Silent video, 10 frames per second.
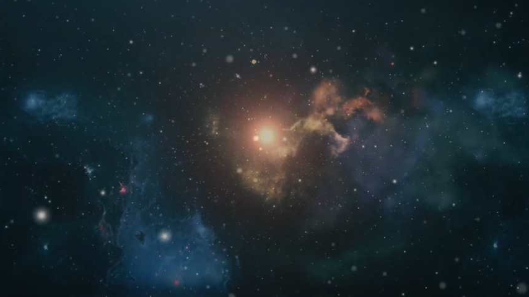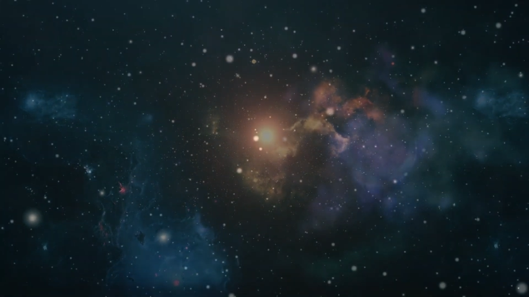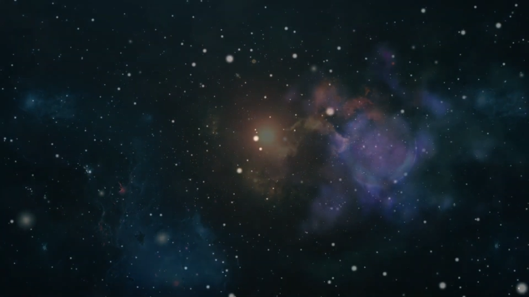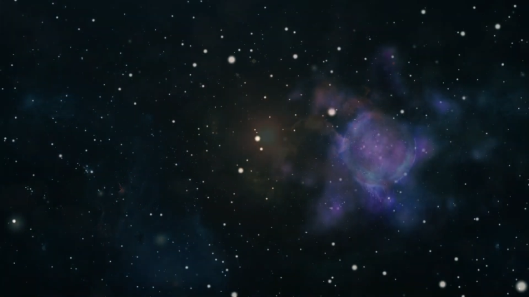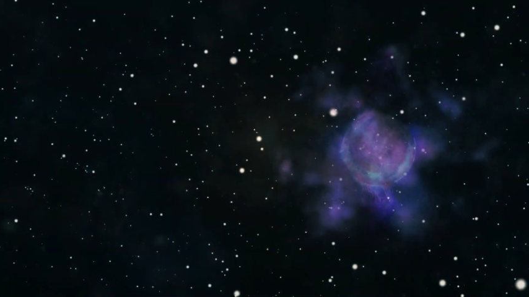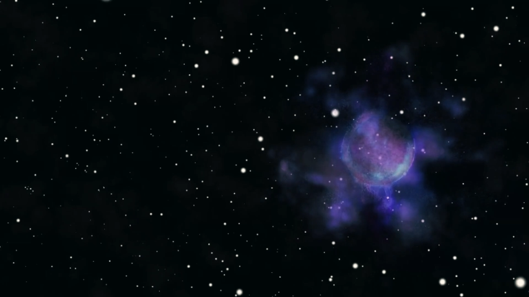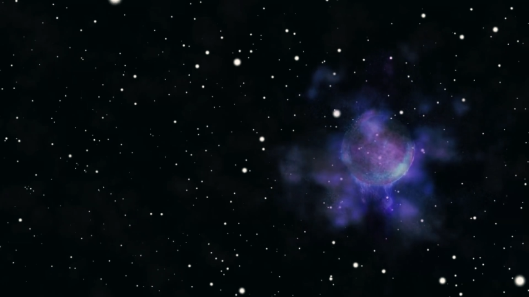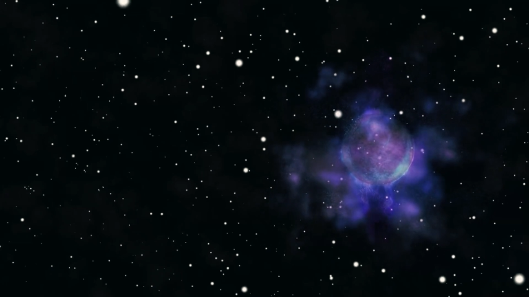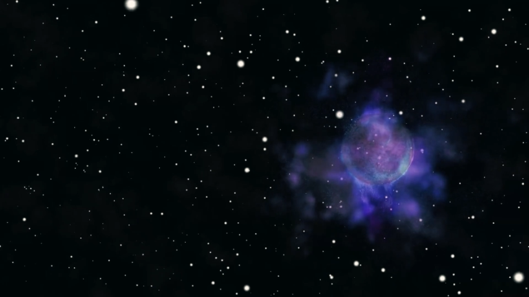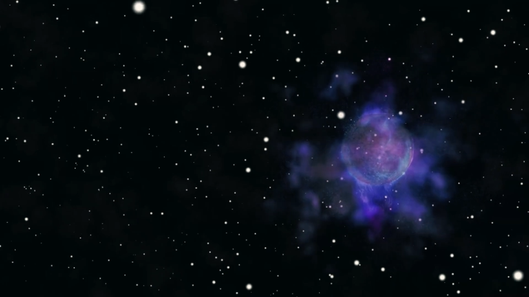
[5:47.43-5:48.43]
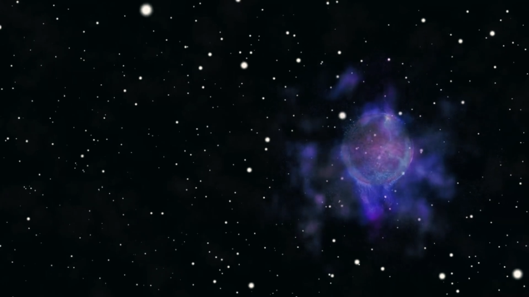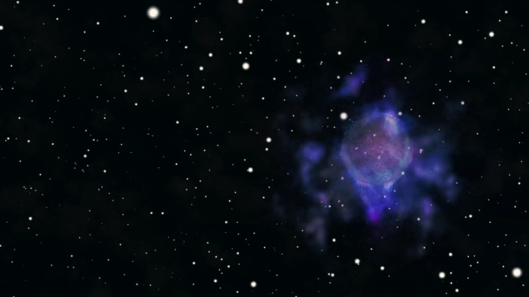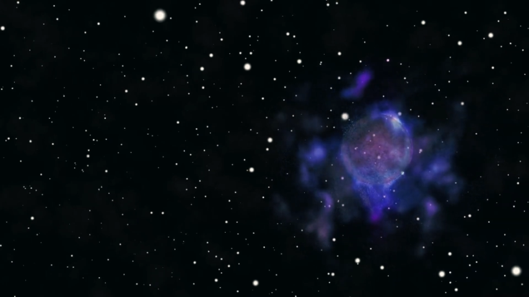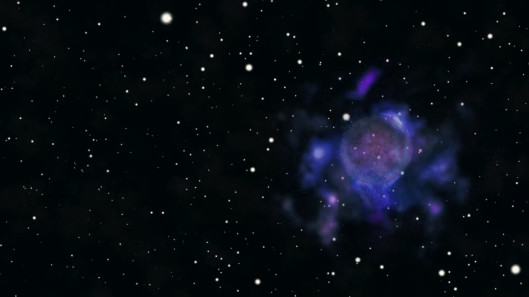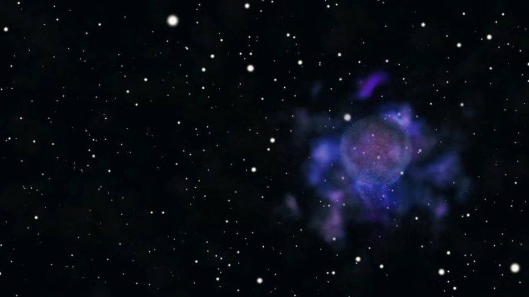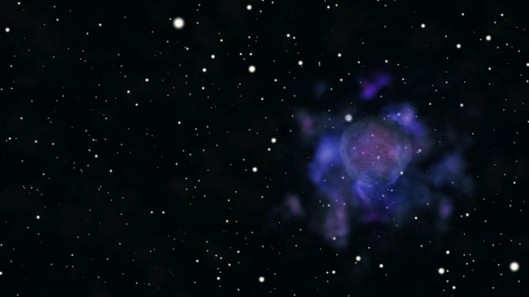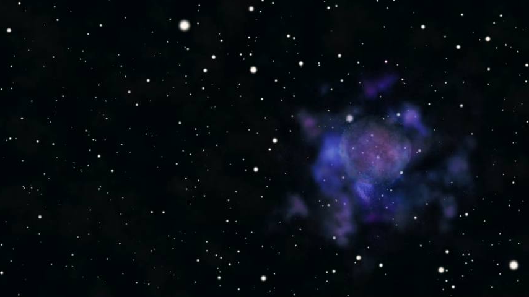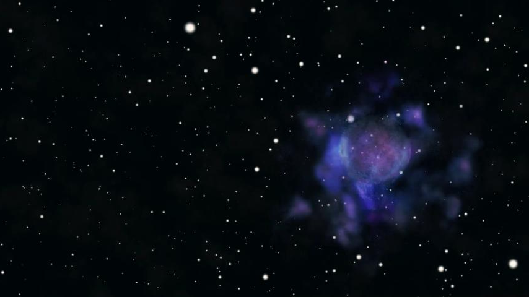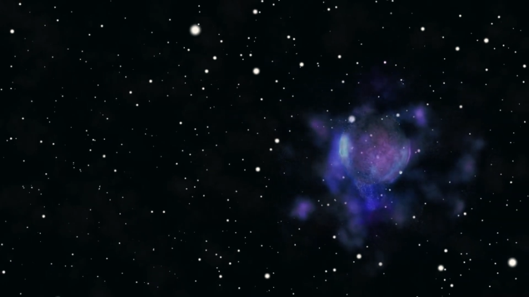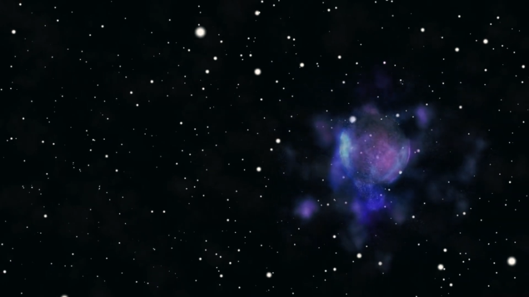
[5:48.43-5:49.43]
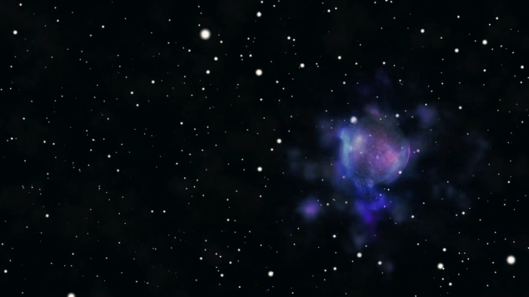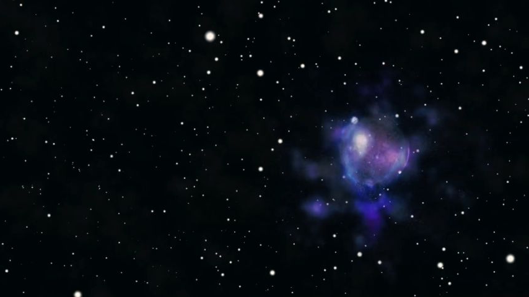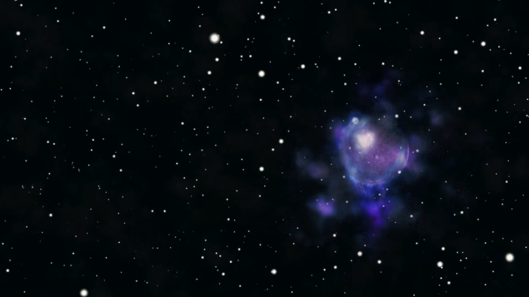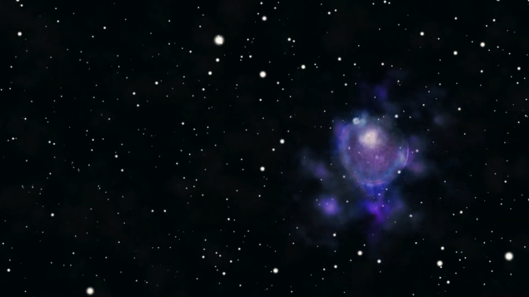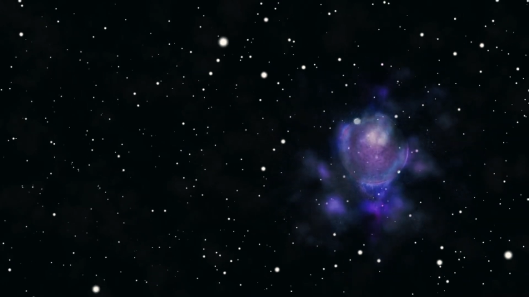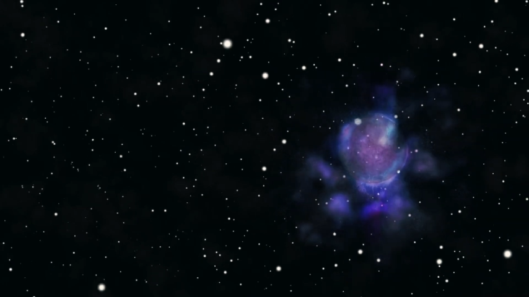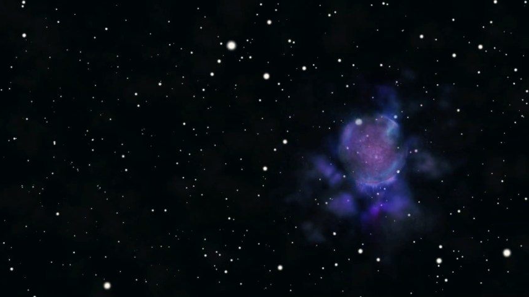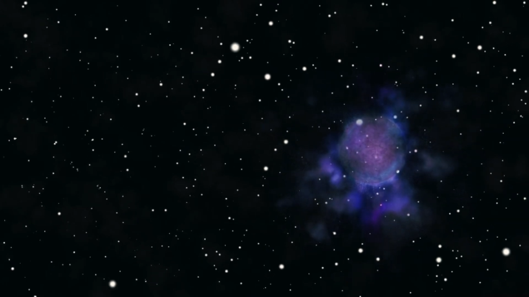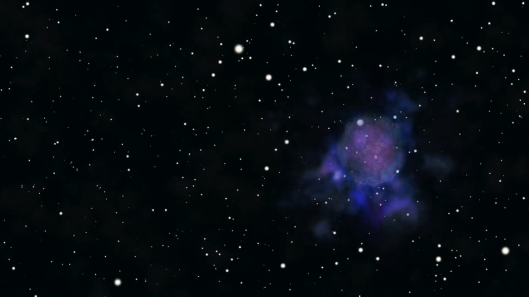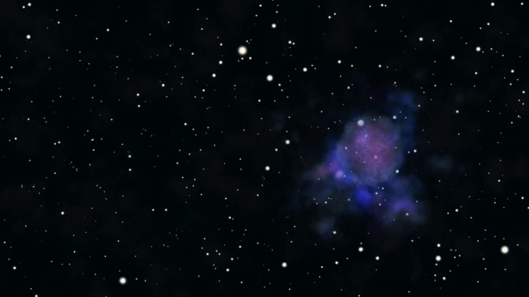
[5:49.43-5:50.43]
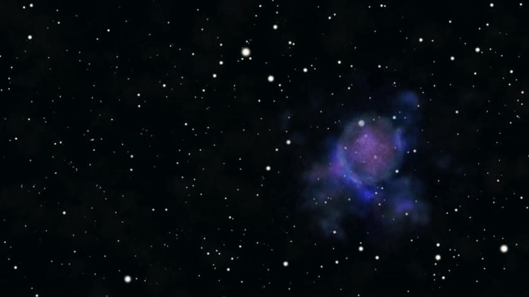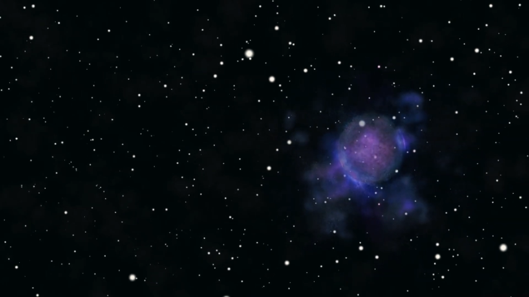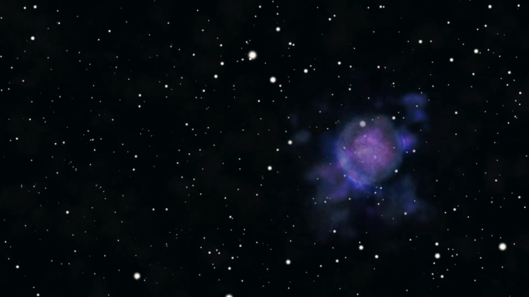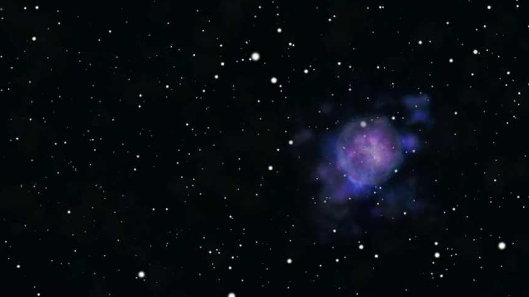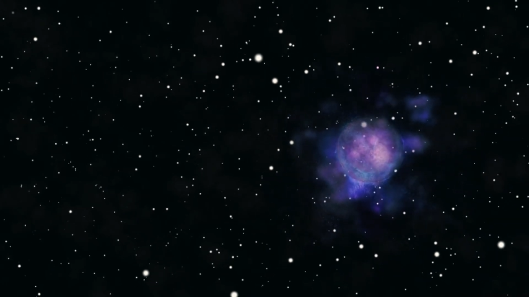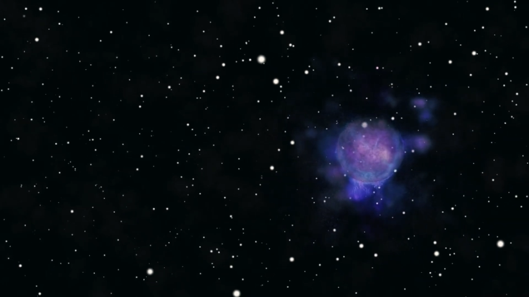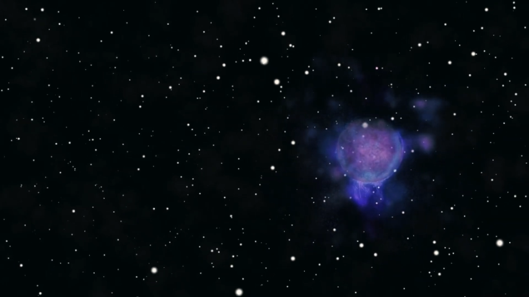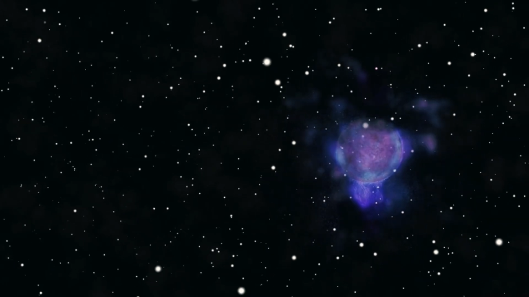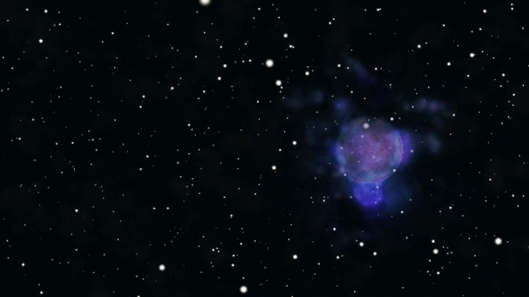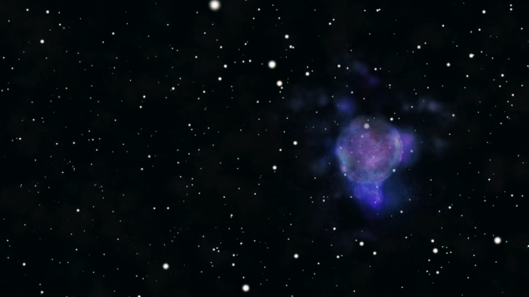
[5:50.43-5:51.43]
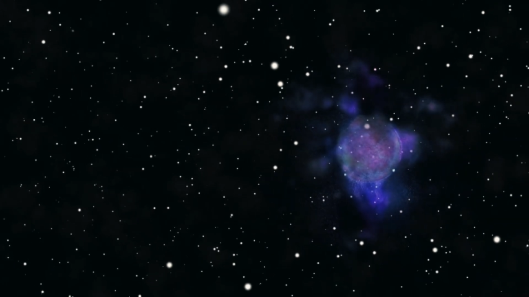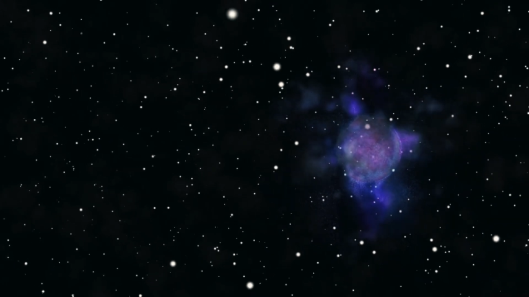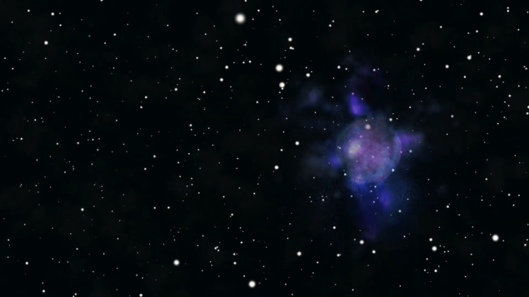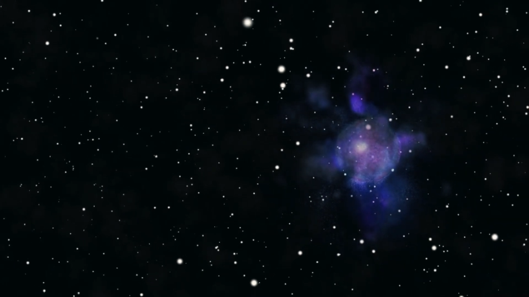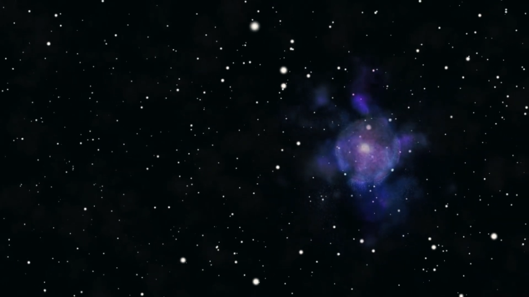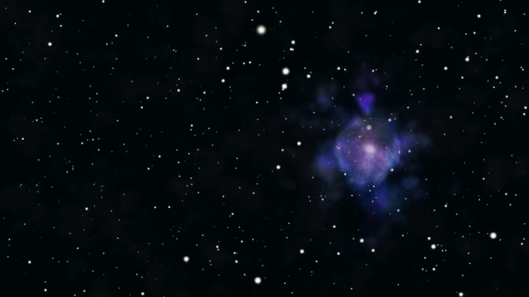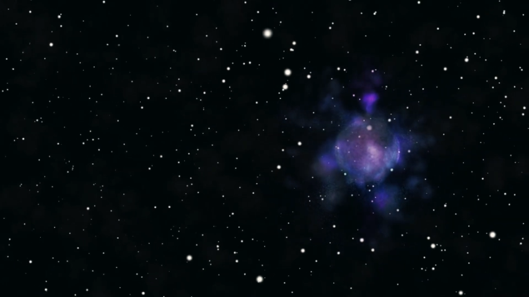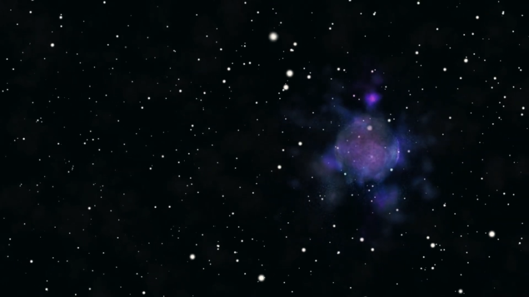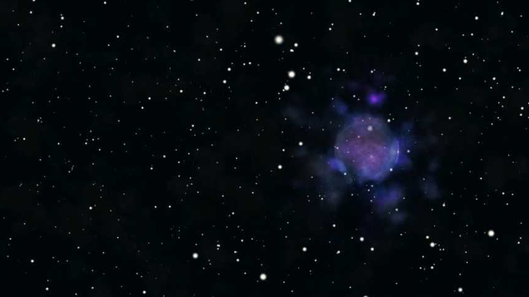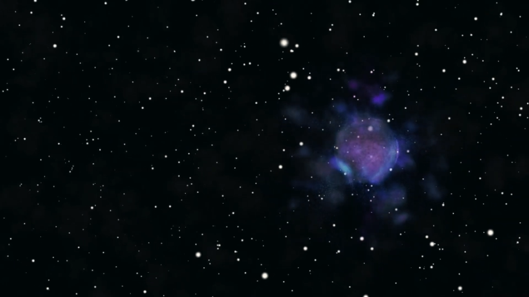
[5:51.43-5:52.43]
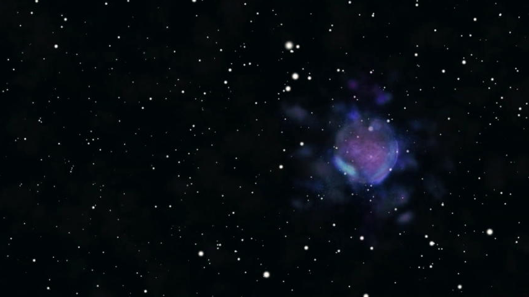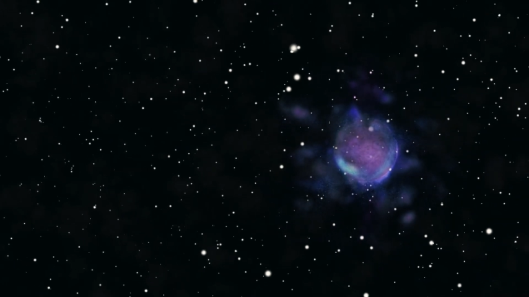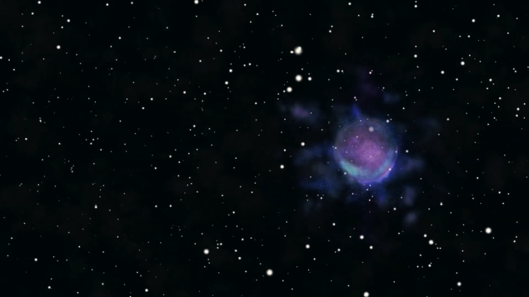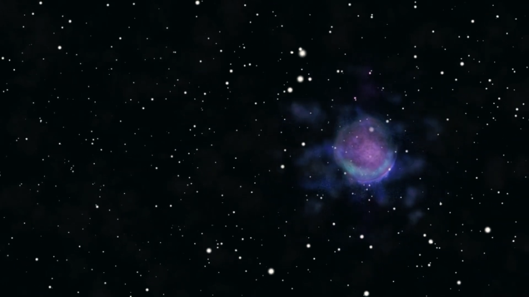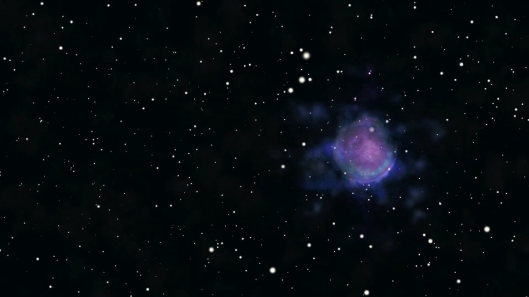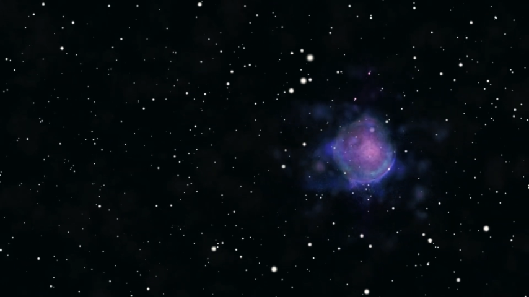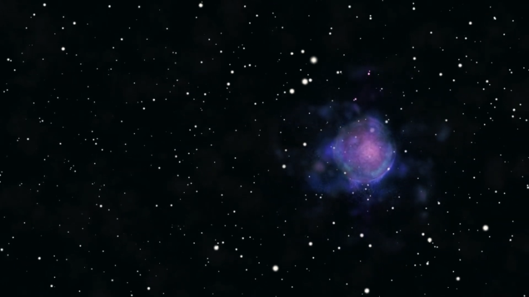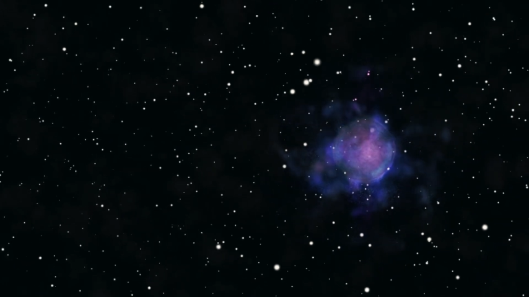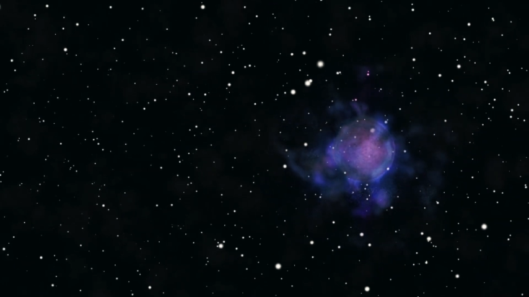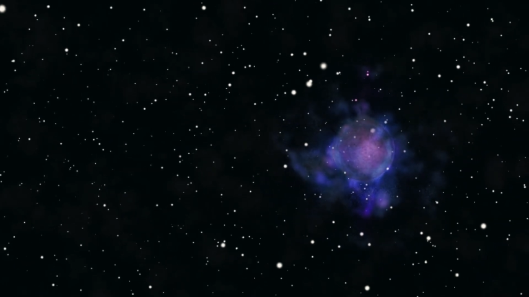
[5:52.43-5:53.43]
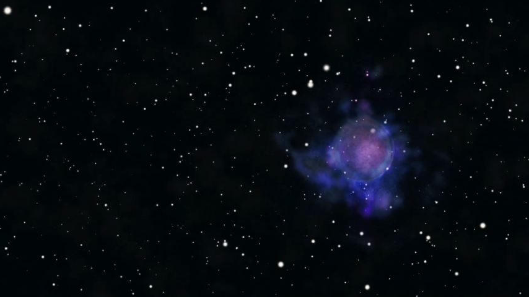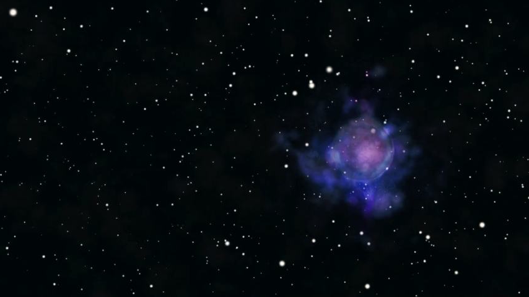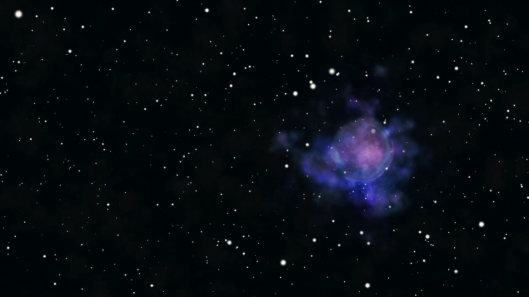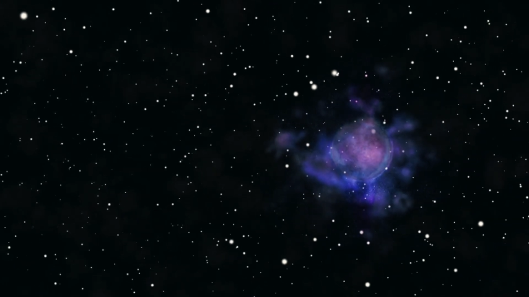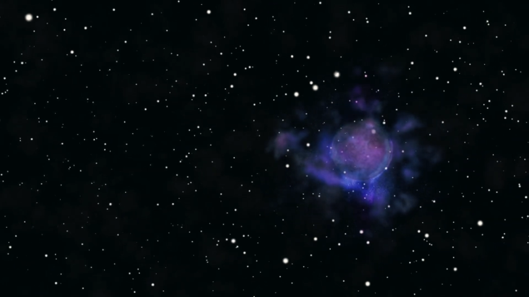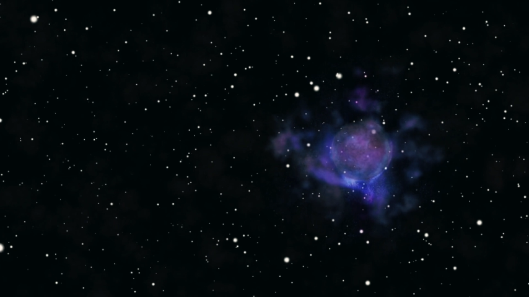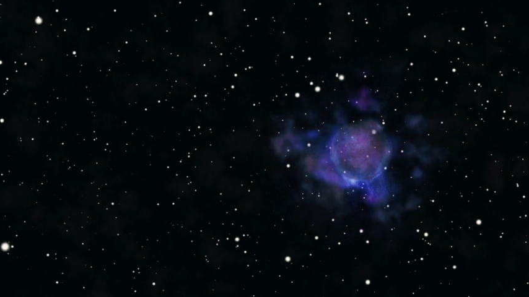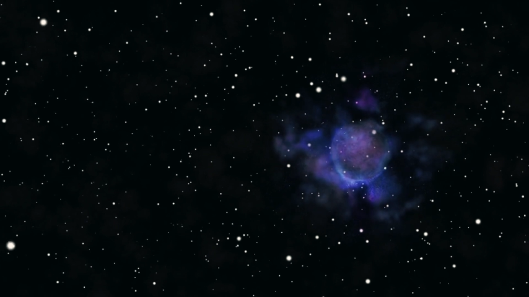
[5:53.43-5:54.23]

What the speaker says: Nobody's mouth can be seen.